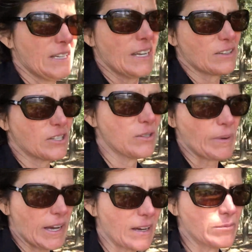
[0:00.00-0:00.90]
now she's
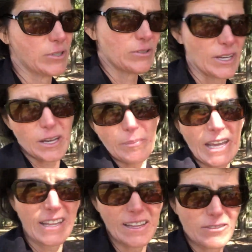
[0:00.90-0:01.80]
back up to like a
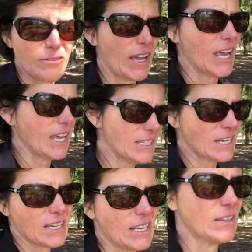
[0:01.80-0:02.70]
pain level of 8
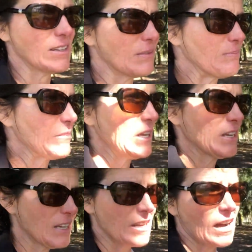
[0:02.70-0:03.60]
and
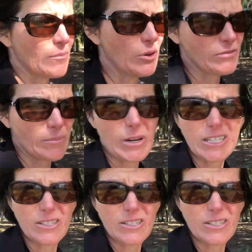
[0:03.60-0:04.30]
not moving much.